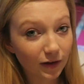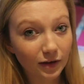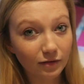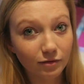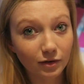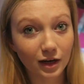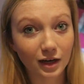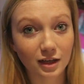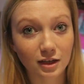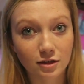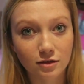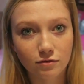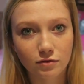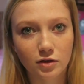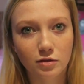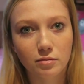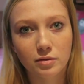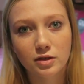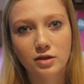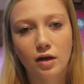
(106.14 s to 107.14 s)
found really
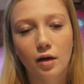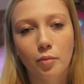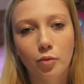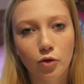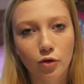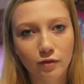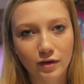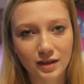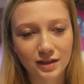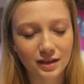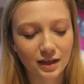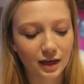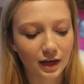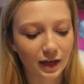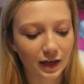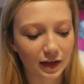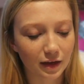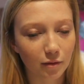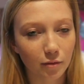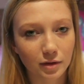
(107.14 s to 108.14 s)
useful, which I bought
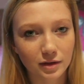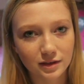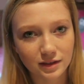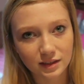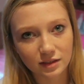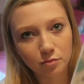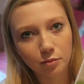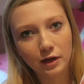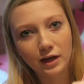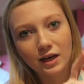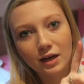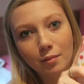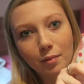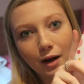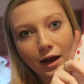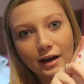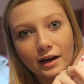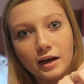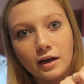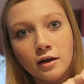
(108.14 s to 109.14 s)
recently, was this weekly
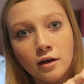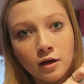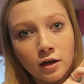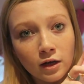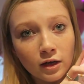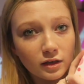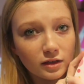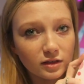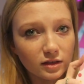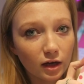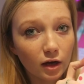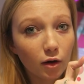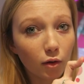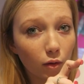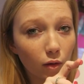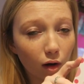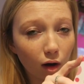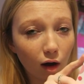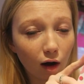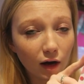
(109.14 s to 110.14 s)
planner.
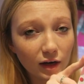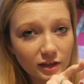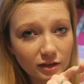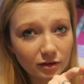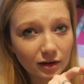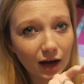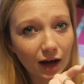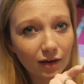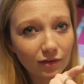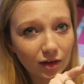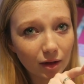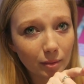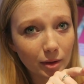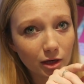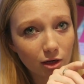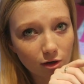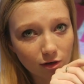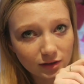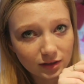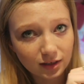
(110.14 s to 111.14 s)
So I don't have that
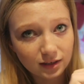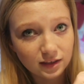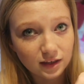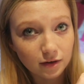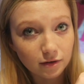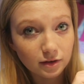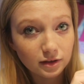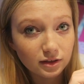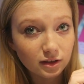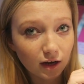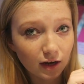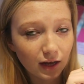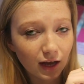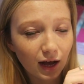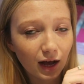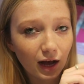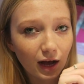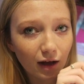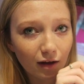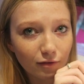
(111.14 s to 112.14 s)
many contact hours. I
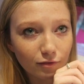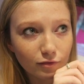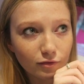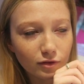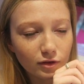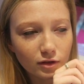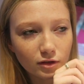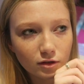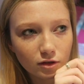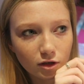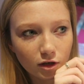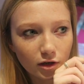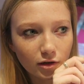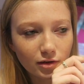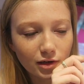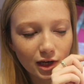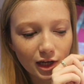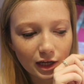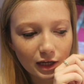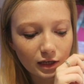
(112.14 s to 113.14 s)

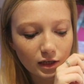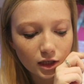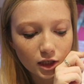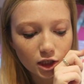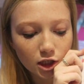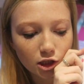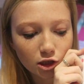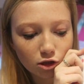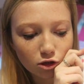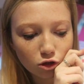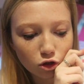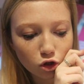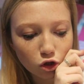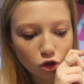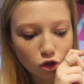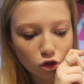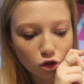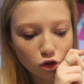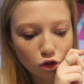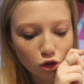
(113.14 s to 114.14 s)
currently
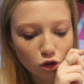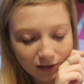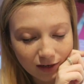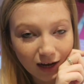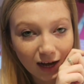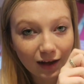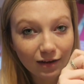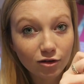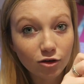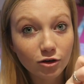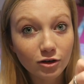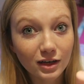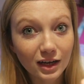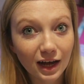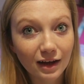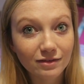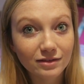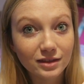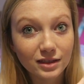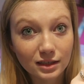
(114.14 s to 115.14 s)

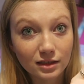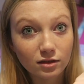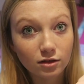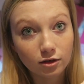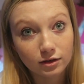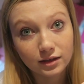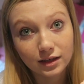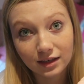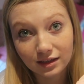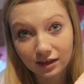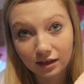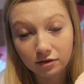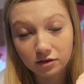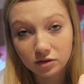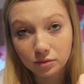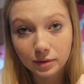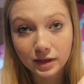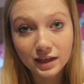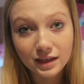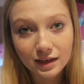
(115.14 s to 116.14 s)
have 6 contact
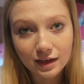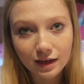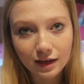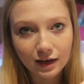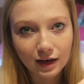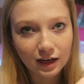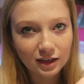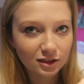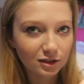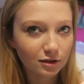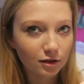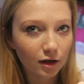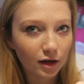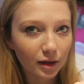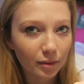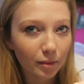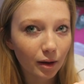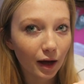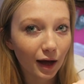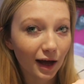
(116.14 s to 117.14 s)
hours a week in lecture
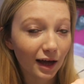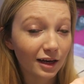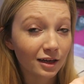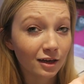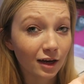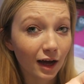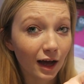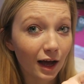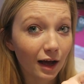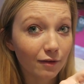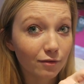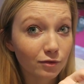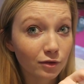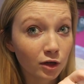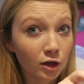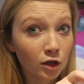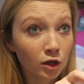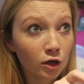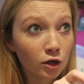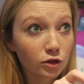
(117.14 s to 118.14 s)
time, and I have
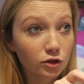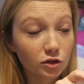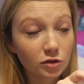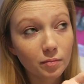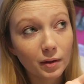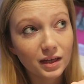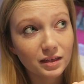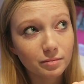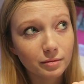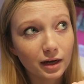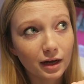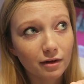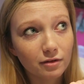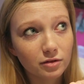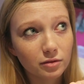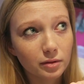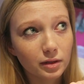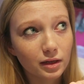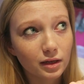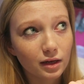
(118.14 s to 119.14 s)
2 placement
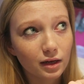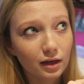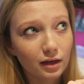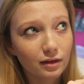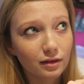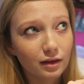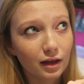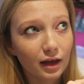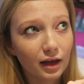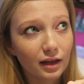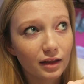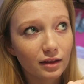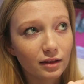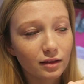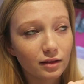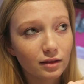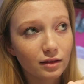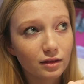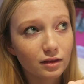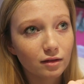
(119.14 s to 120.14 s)
hours a week, and
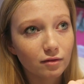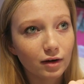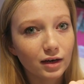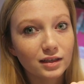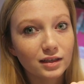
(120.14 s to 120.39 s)
then the